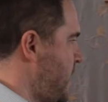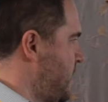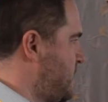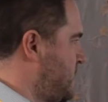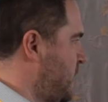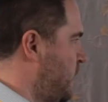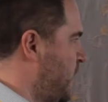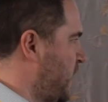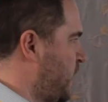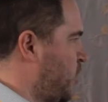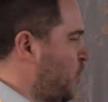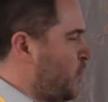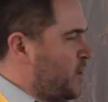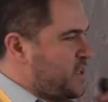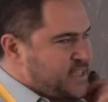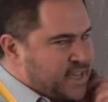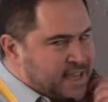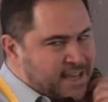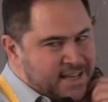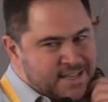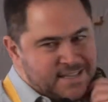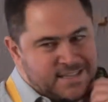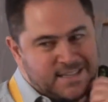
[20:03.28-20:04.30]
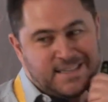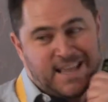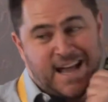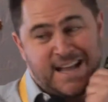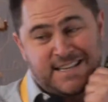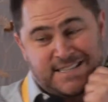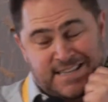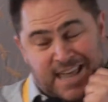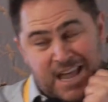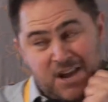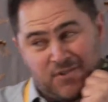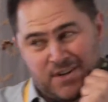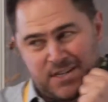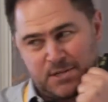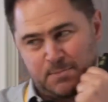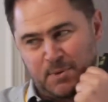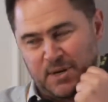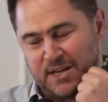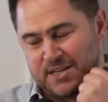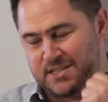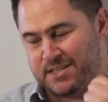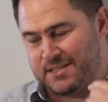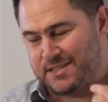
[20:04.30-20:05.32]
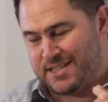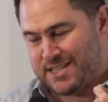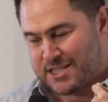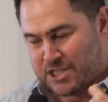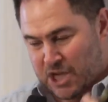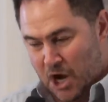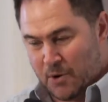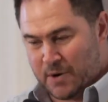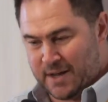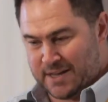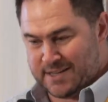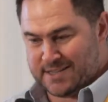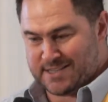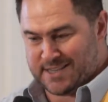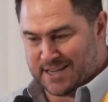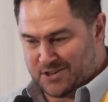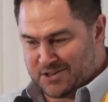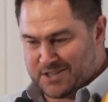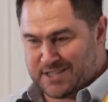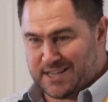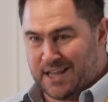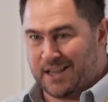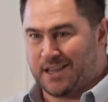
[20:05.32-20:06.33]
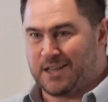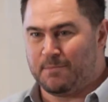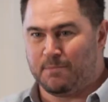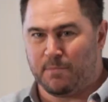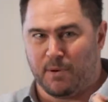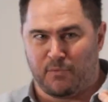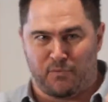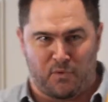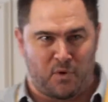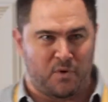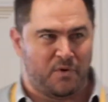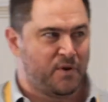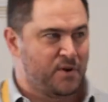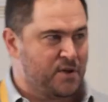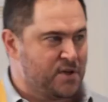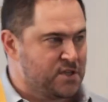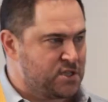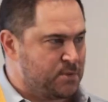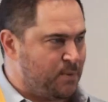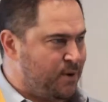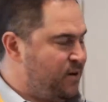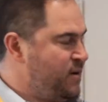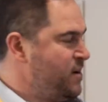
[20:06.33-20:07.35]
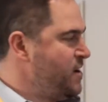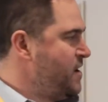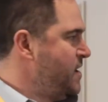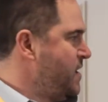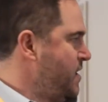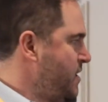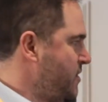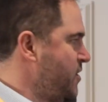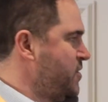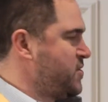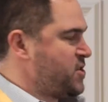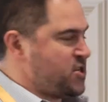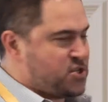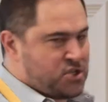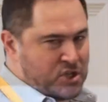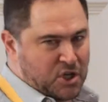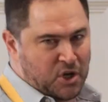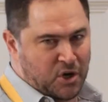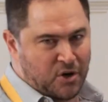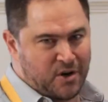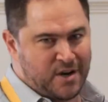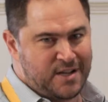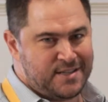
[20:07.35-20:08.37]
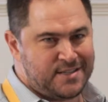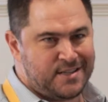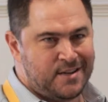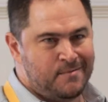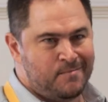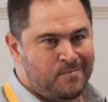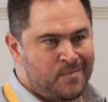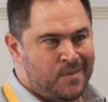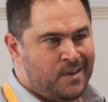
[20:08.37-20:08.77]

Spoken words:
so what Cooley's saying is that's dangerous because these tokens that you're selling before they're usable, those are securities.